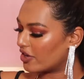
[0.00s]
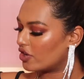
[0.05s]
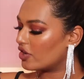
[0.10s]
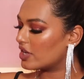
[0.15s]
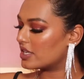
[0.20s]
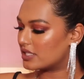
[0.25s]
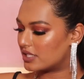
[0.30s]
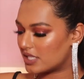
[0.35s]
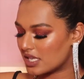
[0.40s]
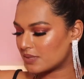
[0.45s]
don't
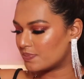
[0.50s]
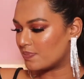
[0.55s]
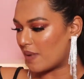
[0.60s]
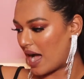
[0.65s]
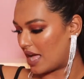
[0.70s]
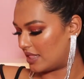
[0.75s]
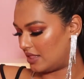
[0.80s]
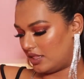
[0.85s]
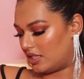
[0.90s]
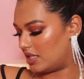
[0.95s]
know, is this
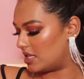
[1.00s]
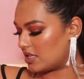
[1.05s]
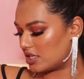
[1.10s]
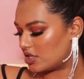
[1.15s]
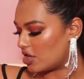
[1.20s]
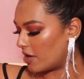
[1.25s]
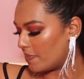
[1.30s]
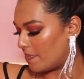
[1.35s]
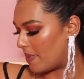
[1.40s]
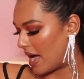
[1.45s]
this is
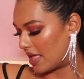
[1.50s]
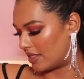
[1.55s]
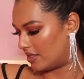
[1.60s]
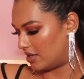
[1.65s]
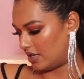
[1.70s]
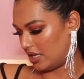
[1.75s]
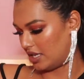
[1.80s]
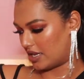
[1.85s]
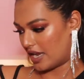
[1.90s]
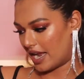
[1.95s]
not
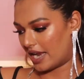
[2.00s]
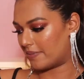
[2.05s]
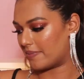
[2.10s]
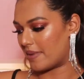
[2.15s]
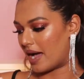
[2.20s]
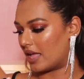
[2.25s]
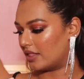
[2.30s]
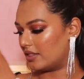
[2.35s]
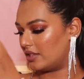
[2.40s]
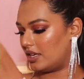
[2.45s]
bandhani, right?
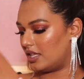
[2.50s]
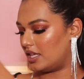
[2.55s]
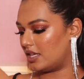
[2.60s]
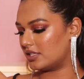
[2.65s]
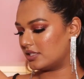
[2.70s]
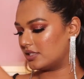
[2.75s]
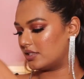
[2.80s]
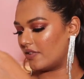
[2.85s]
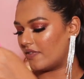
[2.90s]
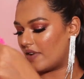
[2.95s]
Bandhani
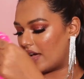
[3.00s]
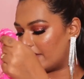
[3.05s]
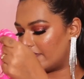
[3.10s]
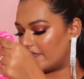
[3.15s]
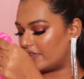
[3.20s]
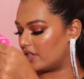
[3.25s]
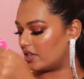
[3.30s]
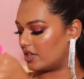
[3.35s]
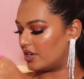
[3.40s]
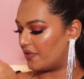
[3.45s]
is the one
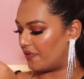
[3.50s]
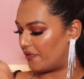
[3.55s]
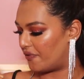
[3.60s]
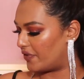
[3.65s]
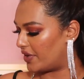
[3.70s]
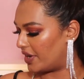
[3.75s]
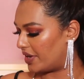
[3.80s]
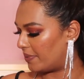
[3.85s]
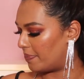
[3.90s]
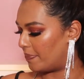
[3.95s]
with a
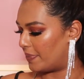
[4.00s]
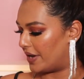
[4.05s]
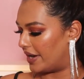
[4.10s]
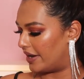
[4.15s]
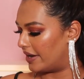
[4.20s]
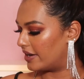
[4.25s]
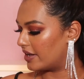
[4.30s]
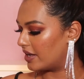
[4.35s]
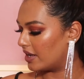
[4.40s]
different print.